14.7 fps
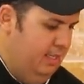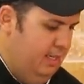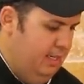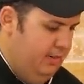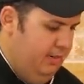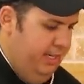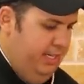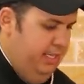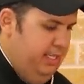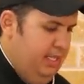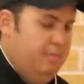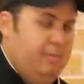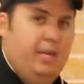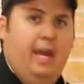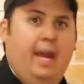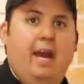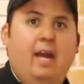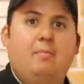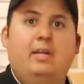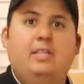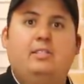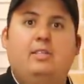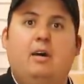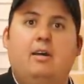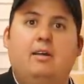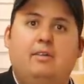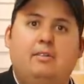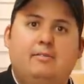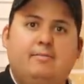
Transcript: All right, and then I'm gonna add my tongue.